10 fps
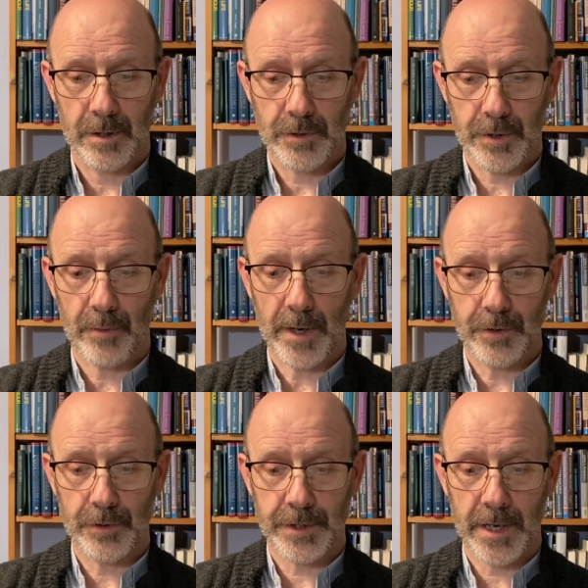So the writer
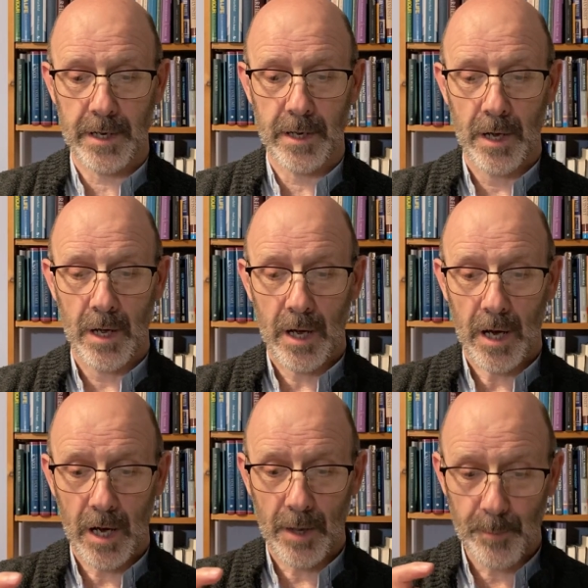is saying,
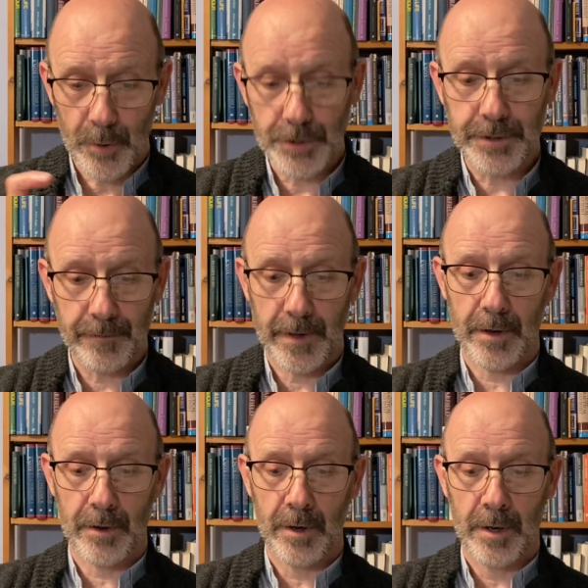uh,
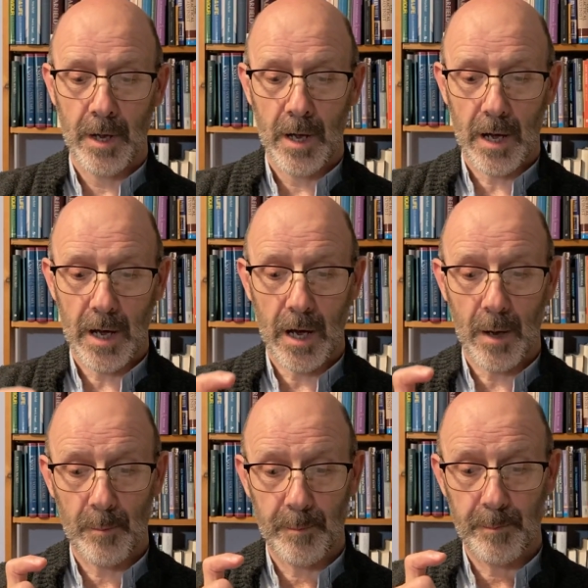persevere uh,
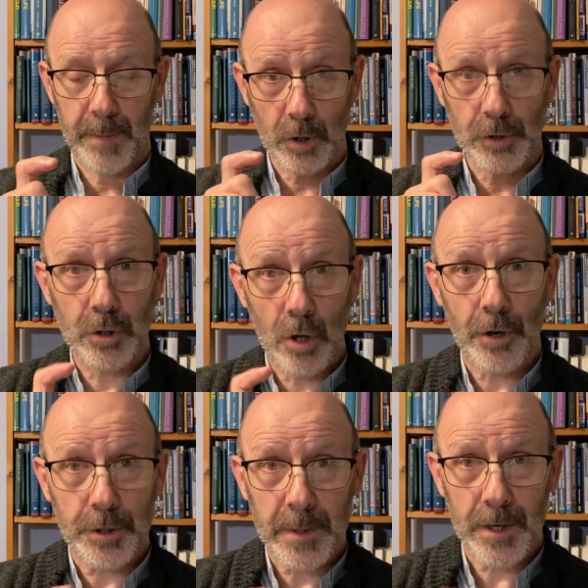because God
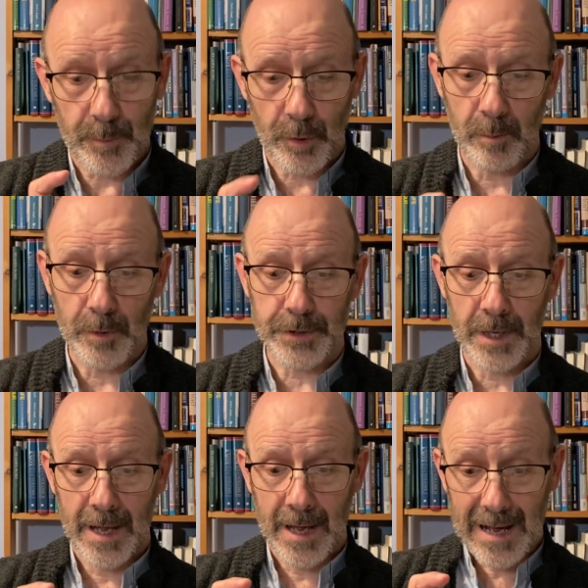has made a promise,
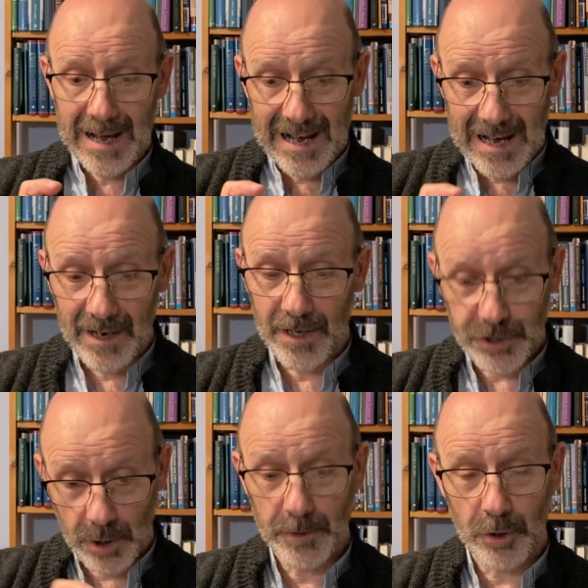uh, and it's
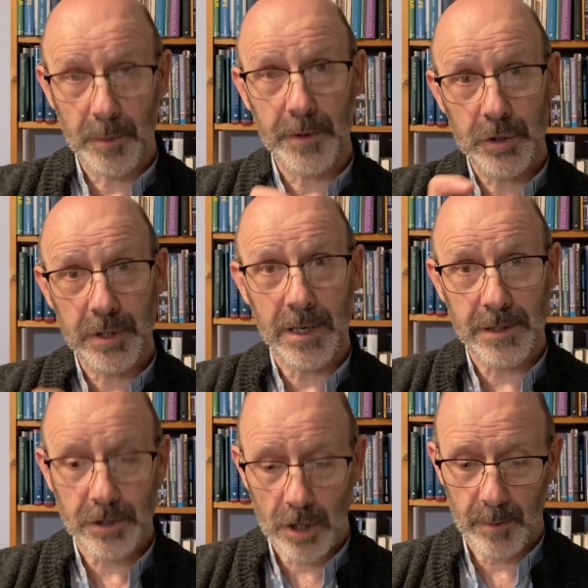something to do with
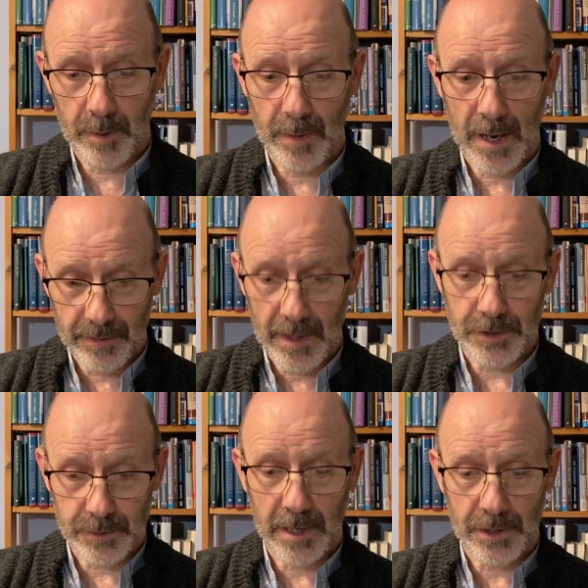Jesus coming back.
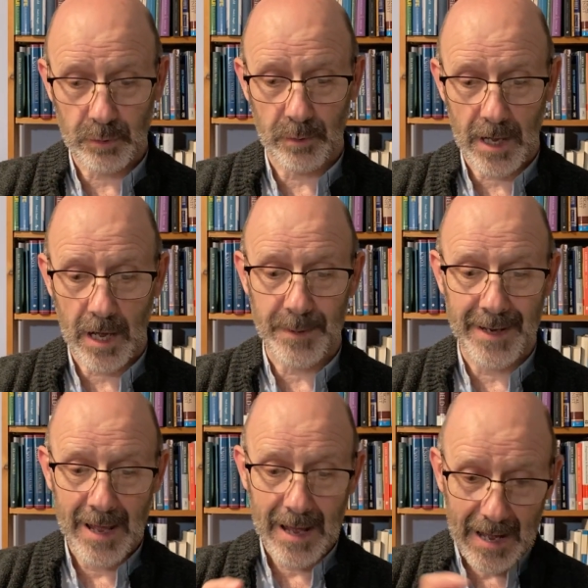That's that's going to happen.
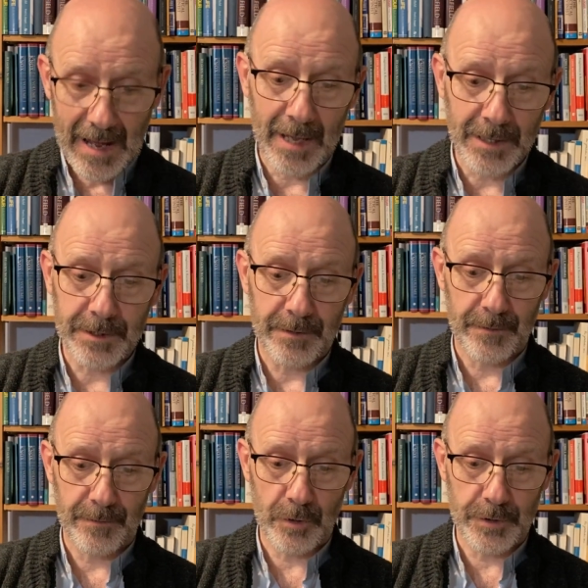And
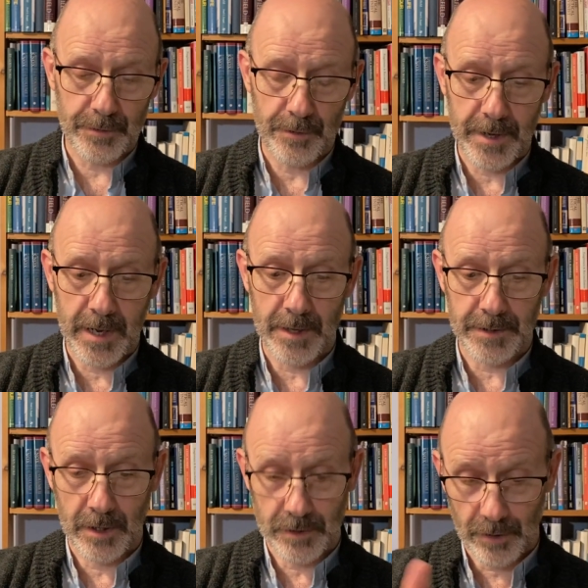verse thirty-eight.
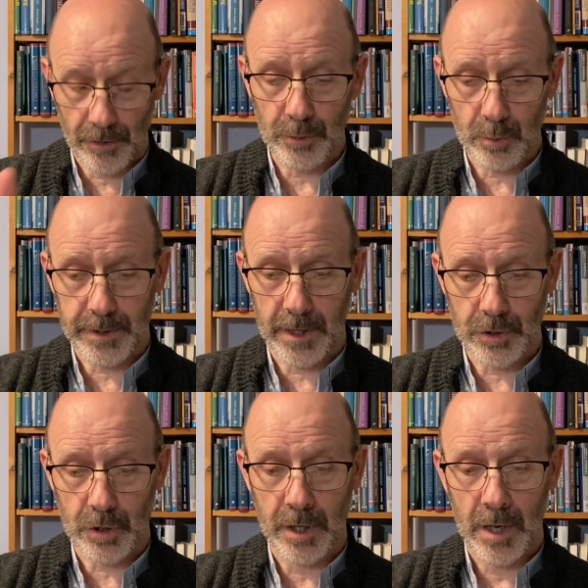Here's another
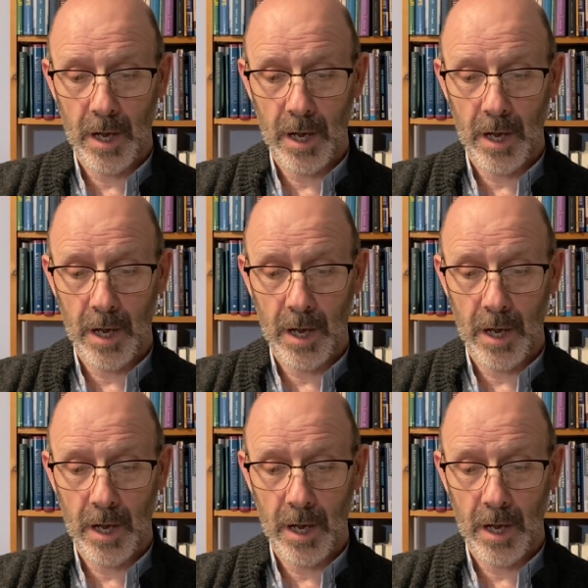quotation.